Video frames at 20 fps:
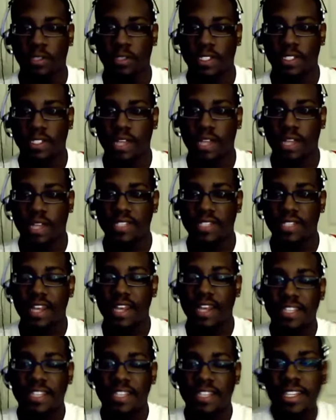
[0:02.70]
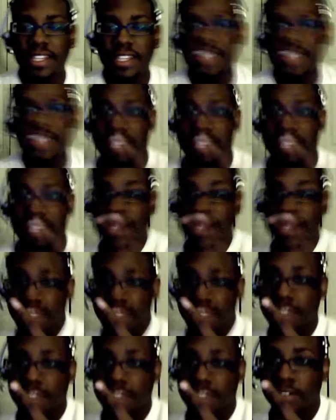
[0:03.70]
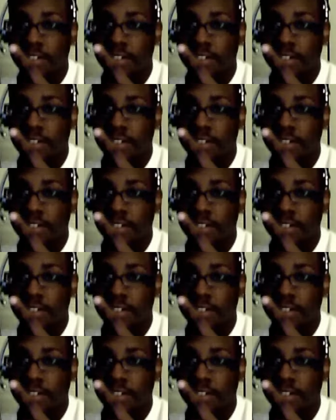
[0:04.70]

This is Alan Styles, and this is.